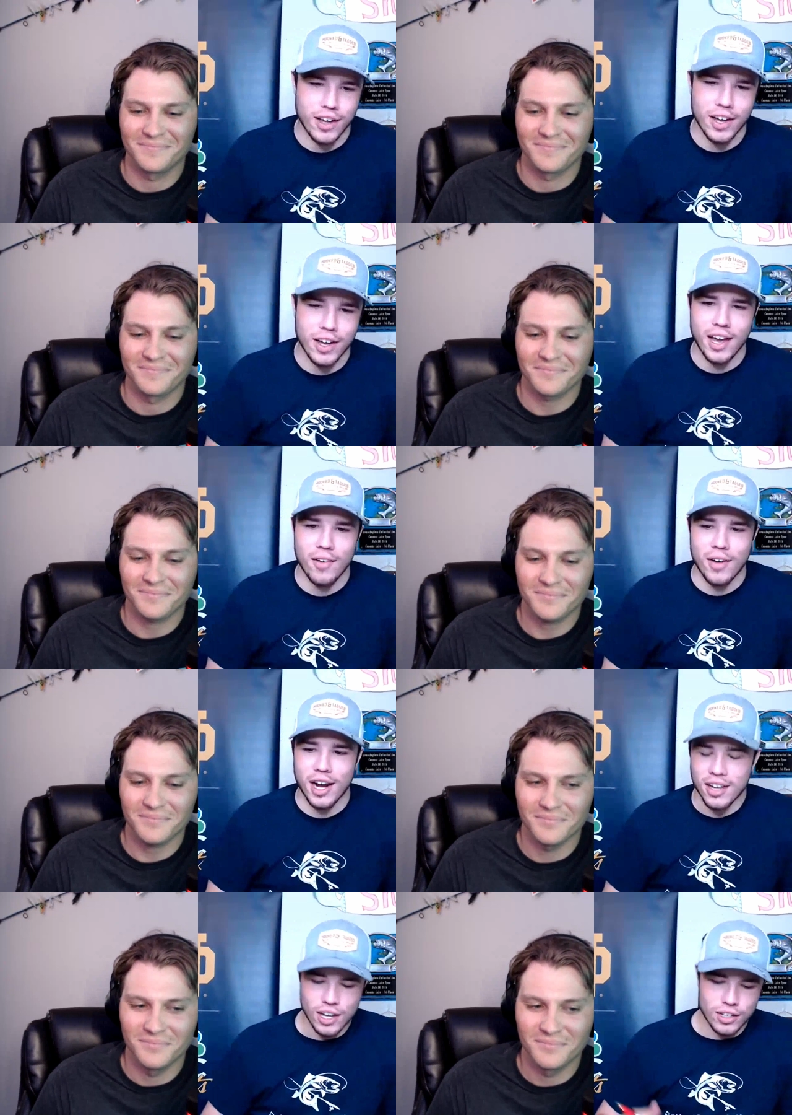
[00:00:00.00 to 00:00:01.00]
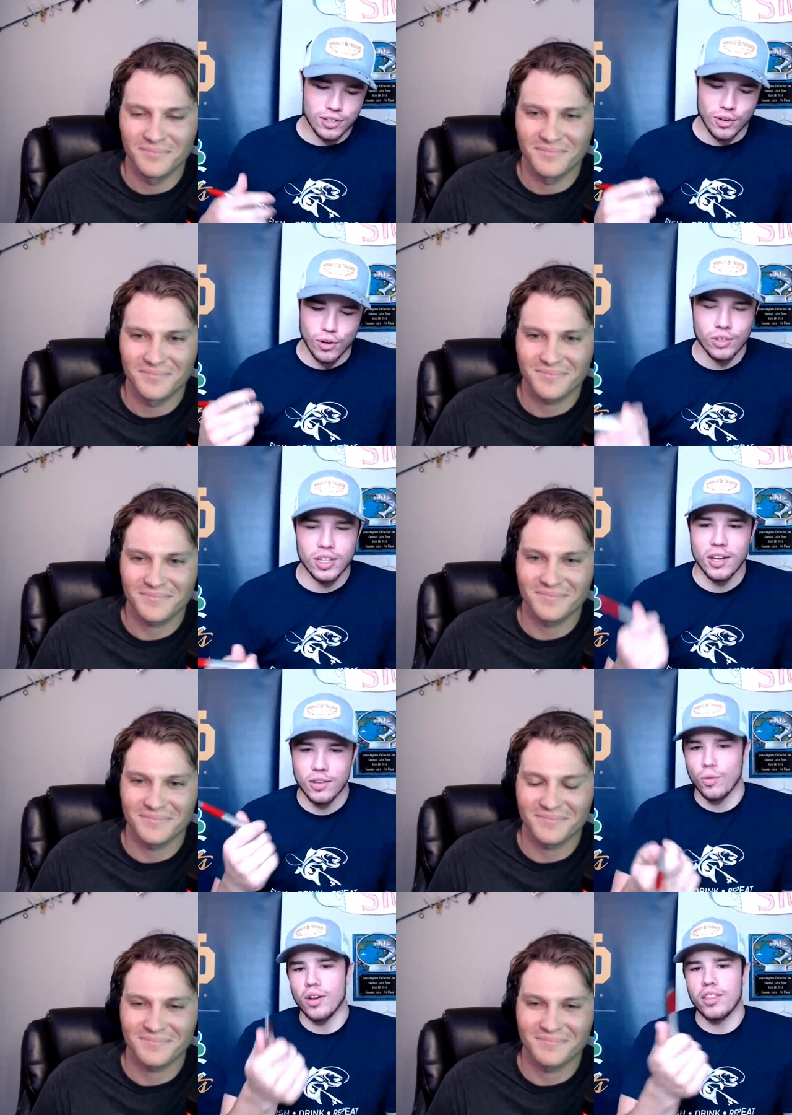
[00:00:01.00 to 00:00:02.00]
Speaker 1: follow. Uh, when I scrolled, the
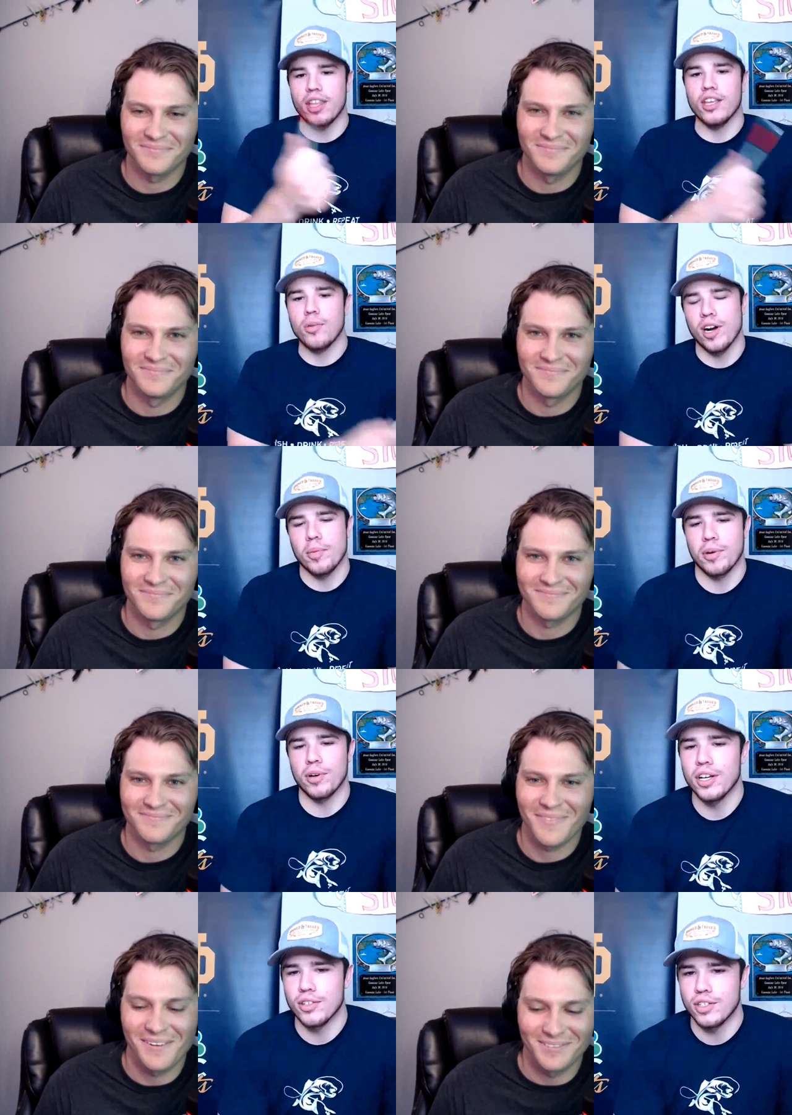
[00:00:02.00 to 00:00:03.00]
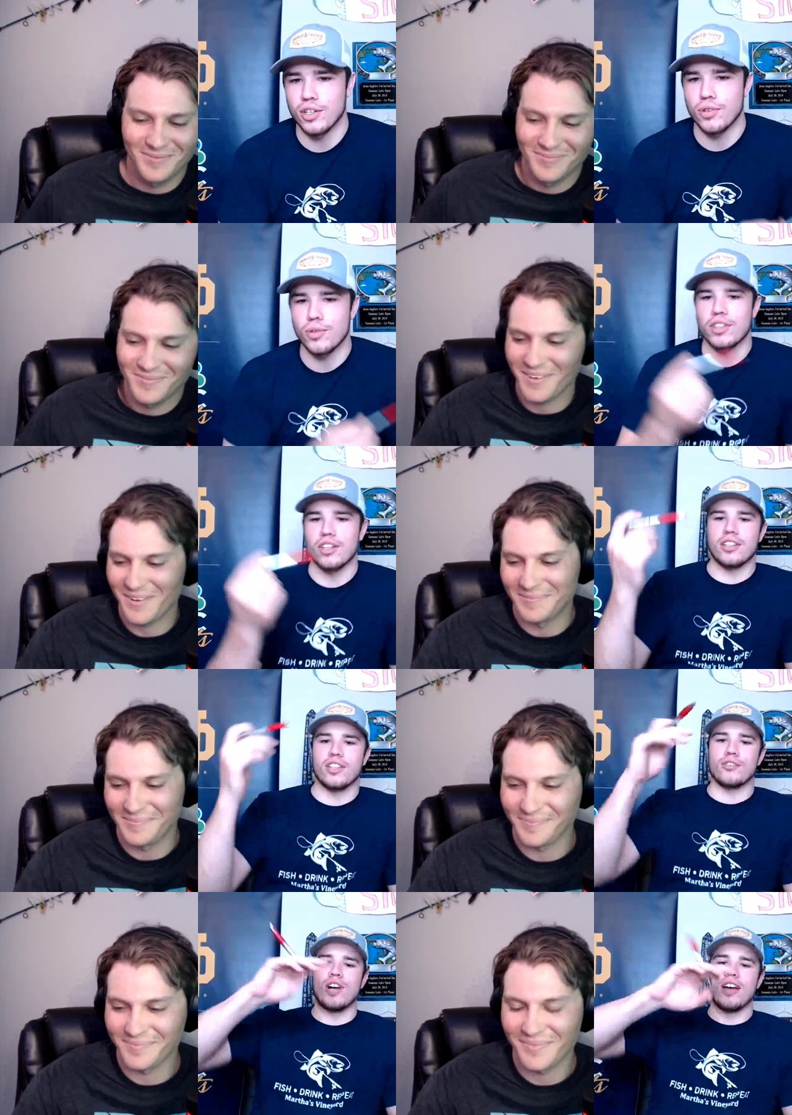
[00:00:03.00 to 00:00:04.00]
the one thing you brought up earlier is you with it,
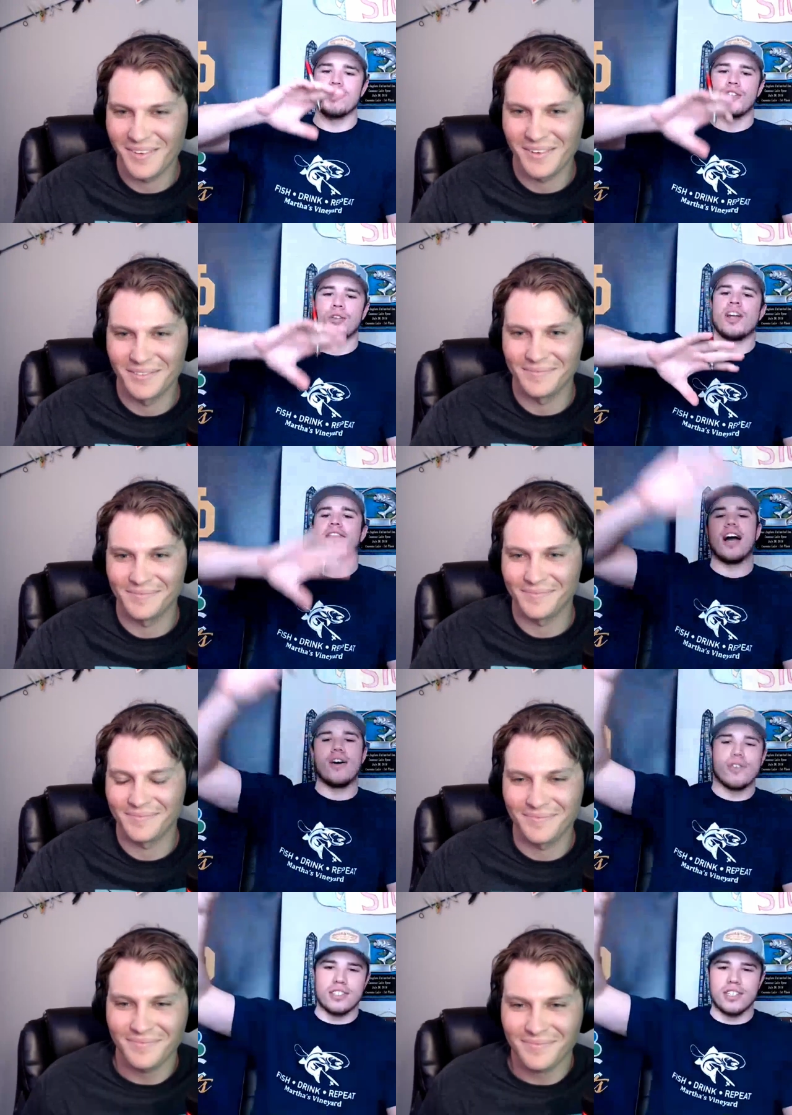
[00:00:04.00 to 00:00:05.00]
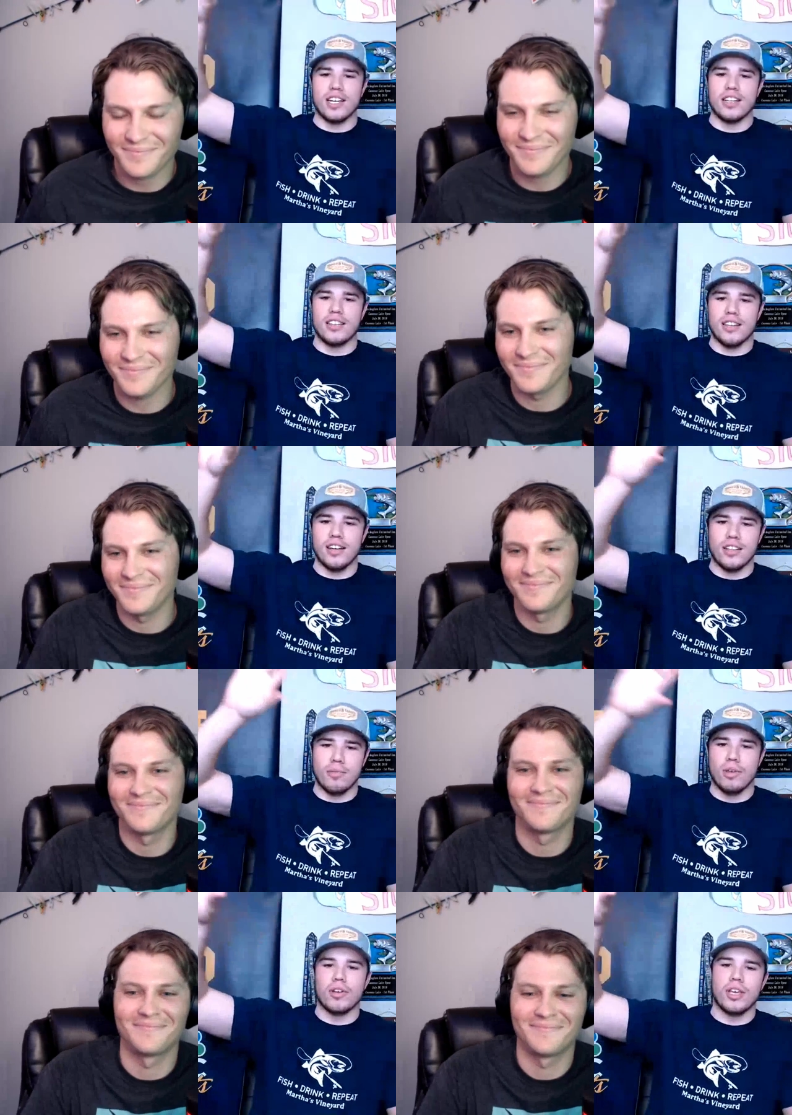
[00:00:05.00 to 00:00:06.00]
you driving two and a half hours to get the the
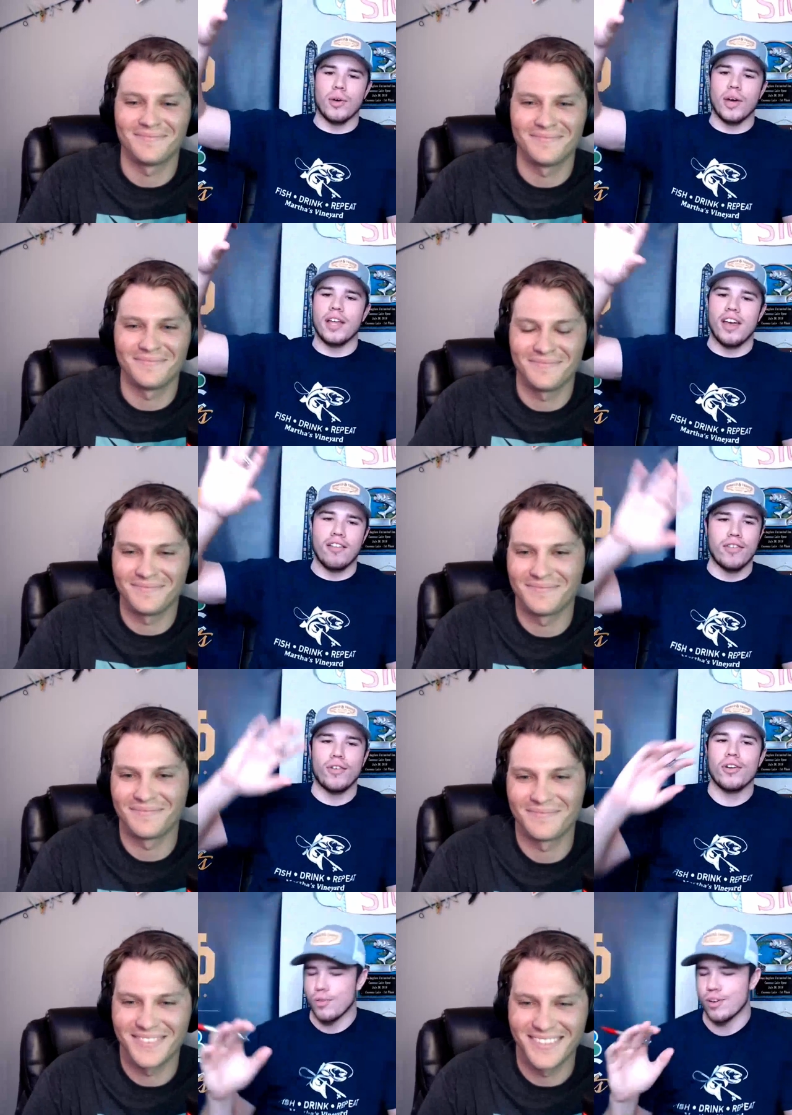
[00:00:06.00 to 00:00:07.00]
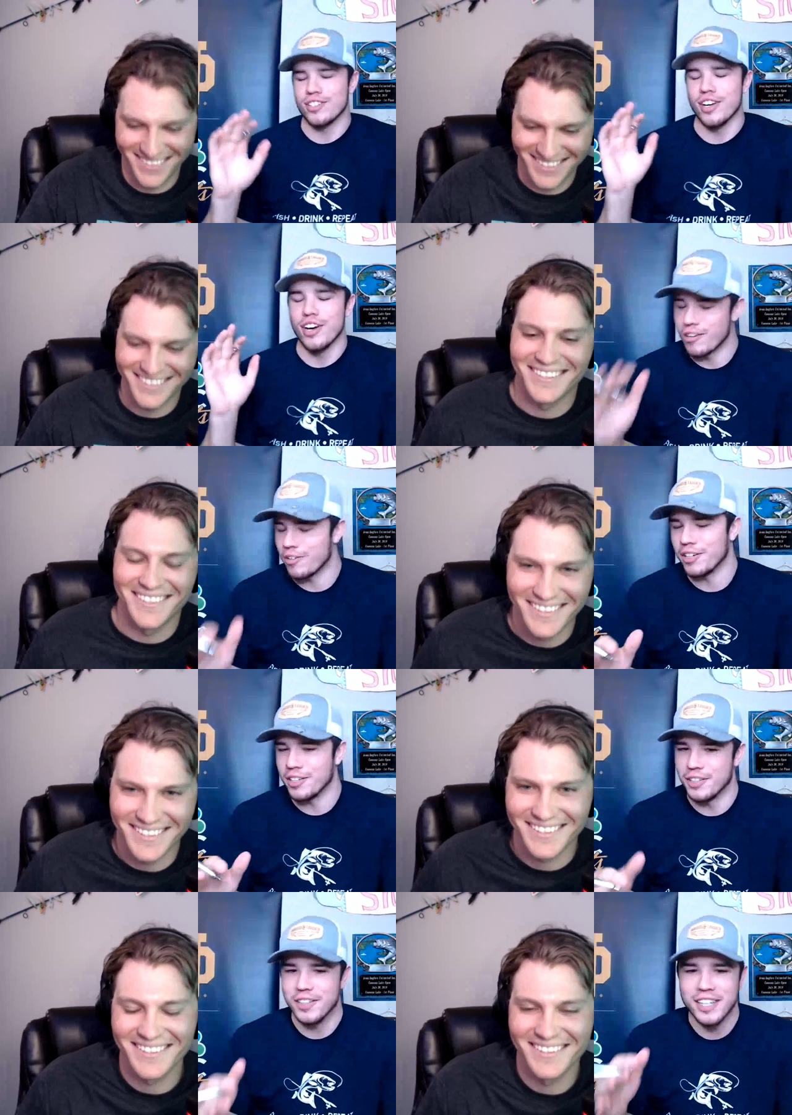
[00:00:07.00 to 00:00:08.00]
Milky Way. That photo was unreal,
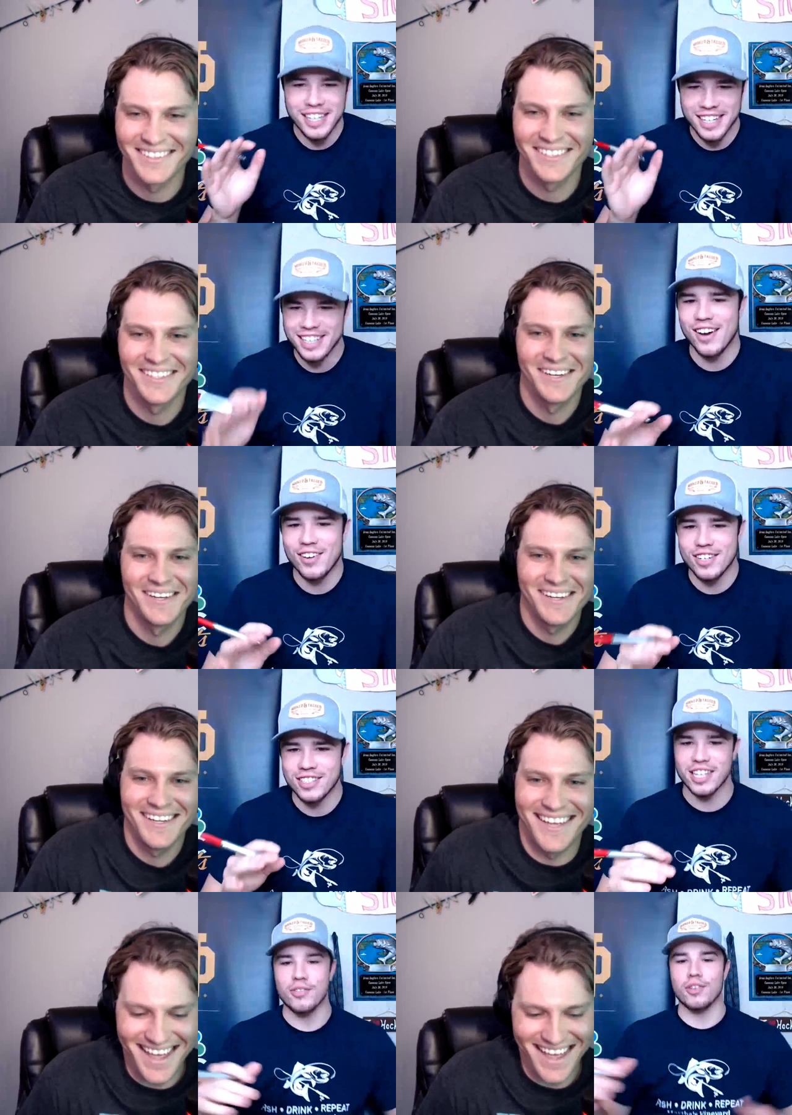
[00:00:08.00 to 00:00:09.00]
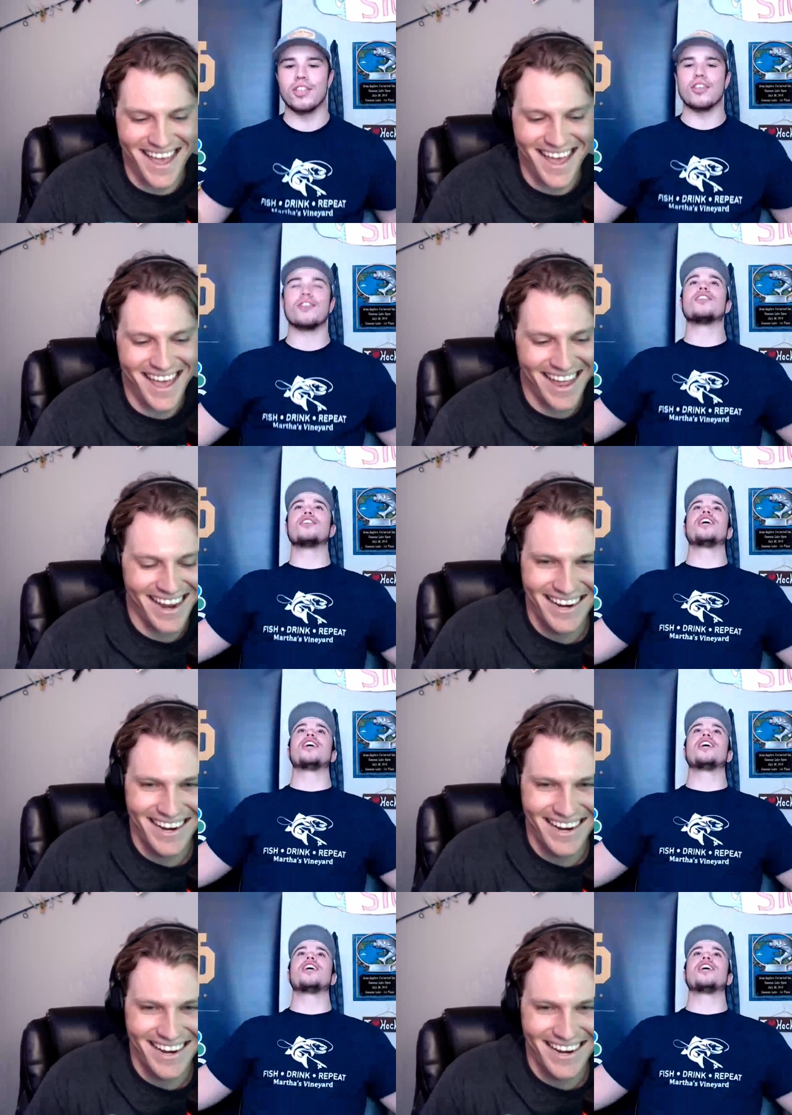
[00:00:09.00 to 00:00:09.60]
dude. That was like the,